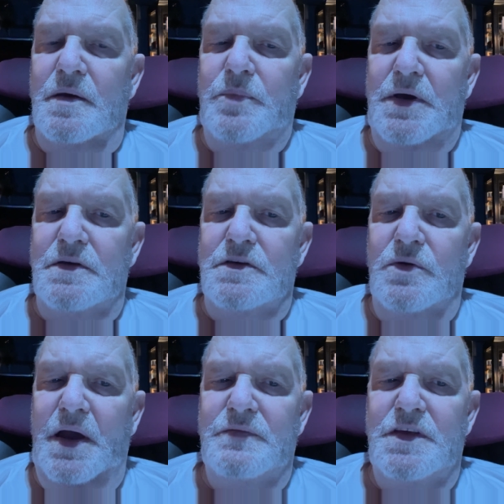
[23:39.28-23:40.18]
But you
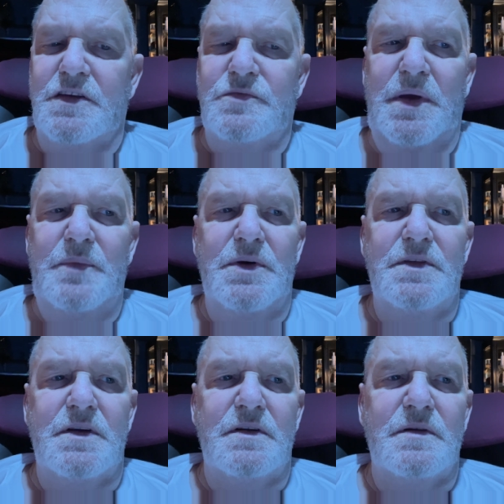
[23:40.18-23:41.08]
have these people
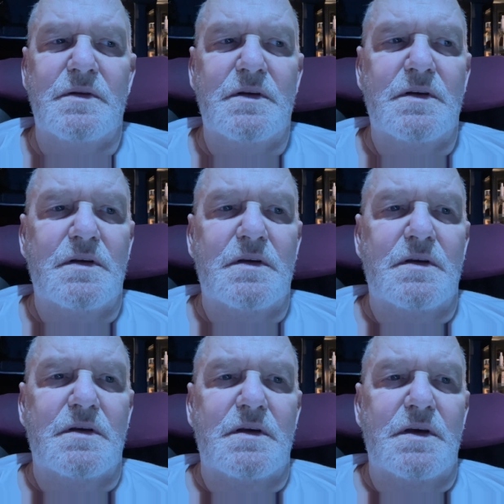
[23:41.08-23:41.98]
that are
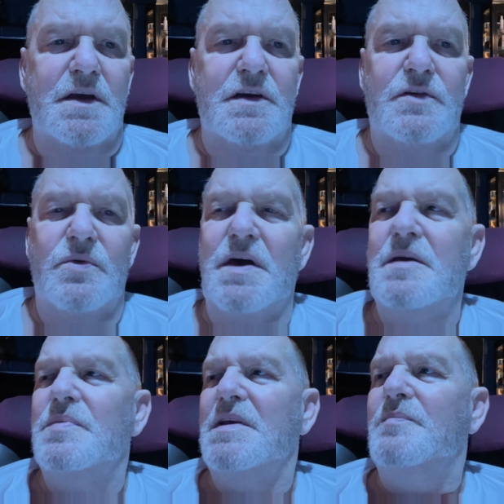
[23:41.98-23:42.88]

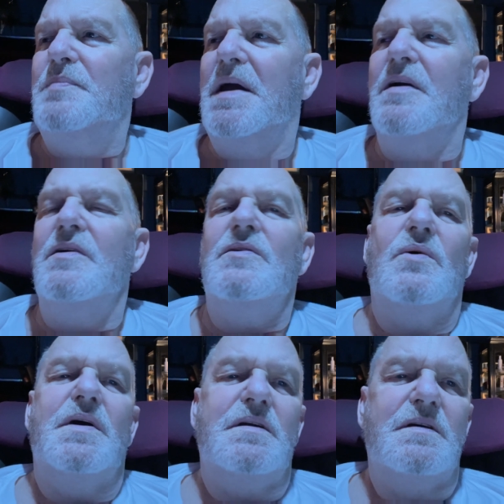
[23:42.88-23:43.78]
incredibly
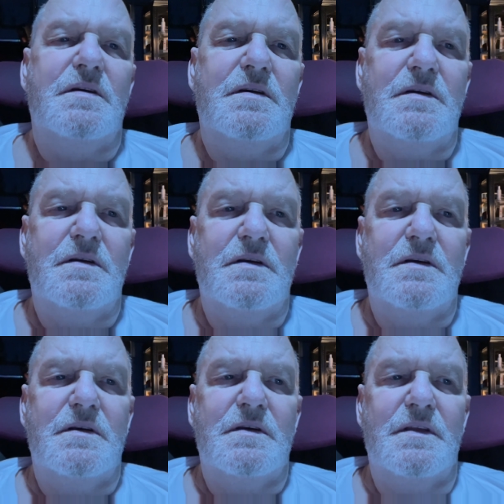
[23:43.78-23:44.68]
paranoid
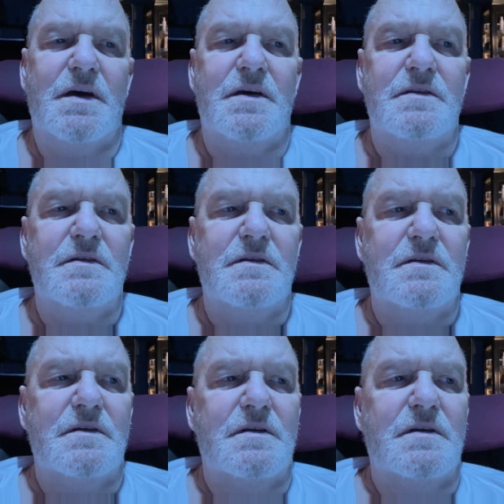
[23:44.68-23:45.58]
that
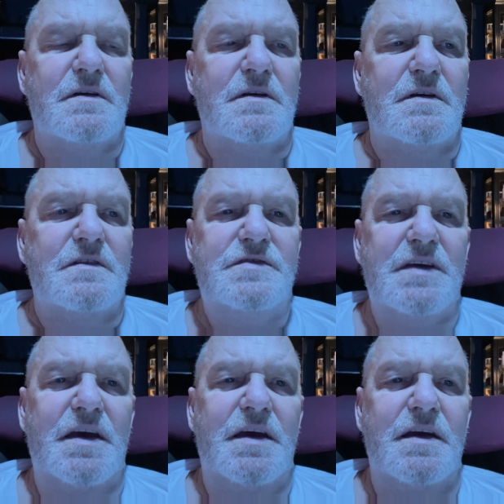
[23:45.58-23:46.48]

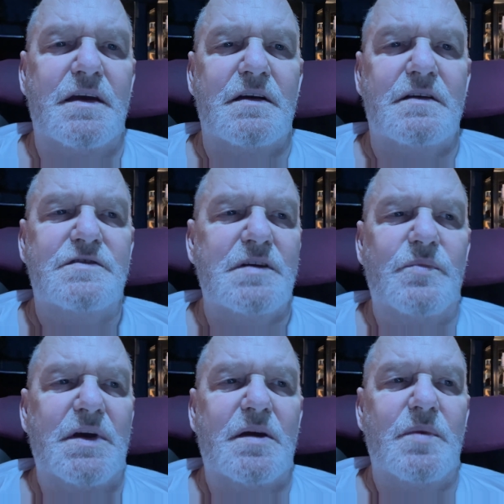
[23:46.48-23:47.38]
saying
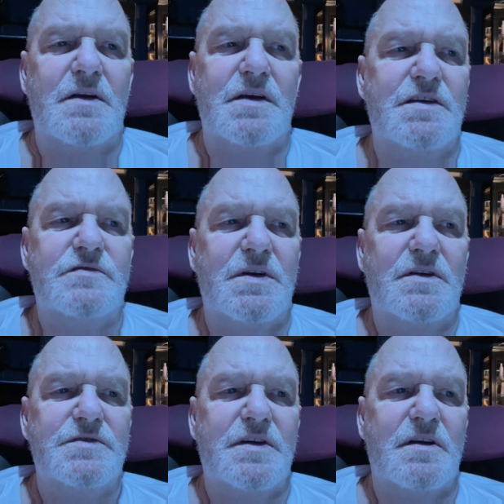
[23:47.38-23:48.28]
something about Israel
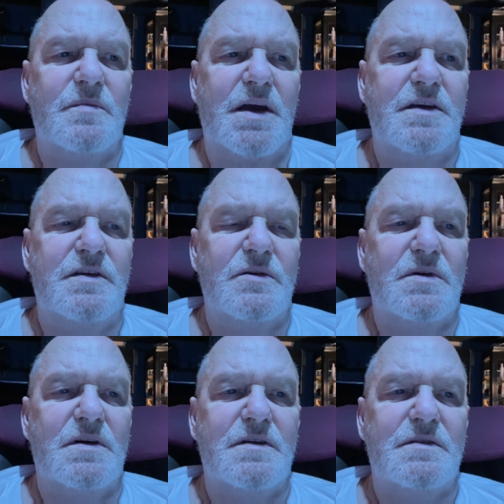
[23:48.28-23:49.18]
is going to make you
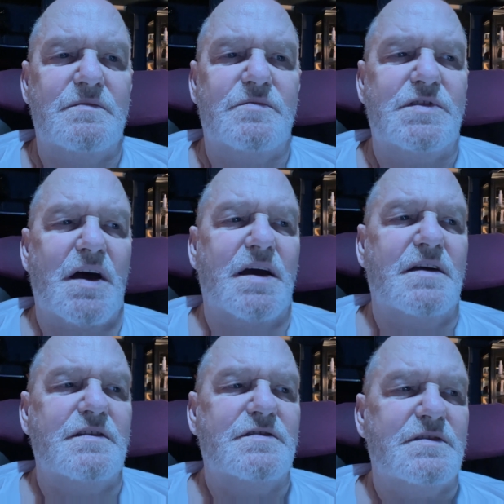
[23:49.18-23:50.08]
a
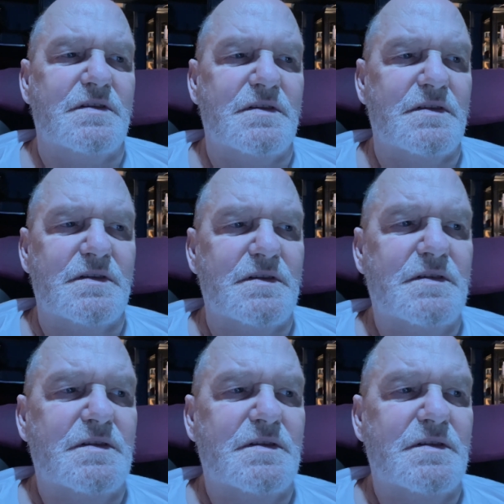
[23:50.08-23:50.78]
Zionist or,